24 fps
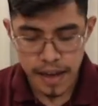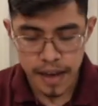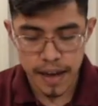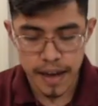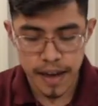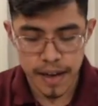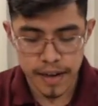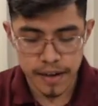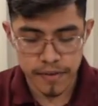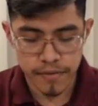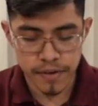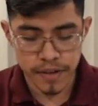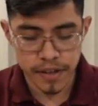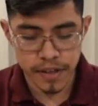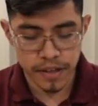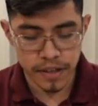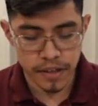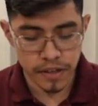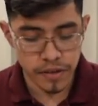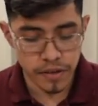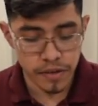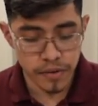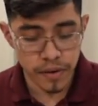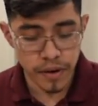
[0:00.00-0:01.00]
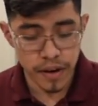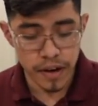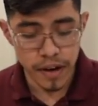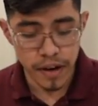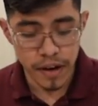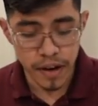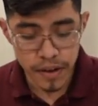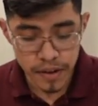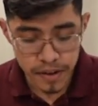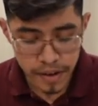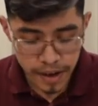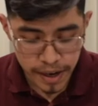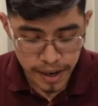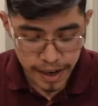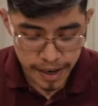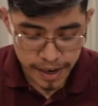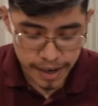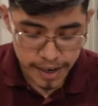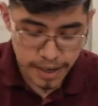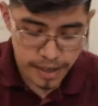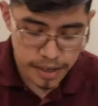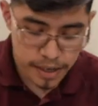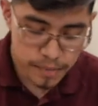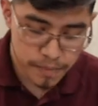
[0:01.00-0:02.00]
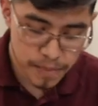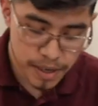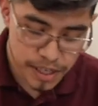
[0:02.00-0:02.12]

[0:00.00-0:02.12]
And now we're gonna glue our other hand.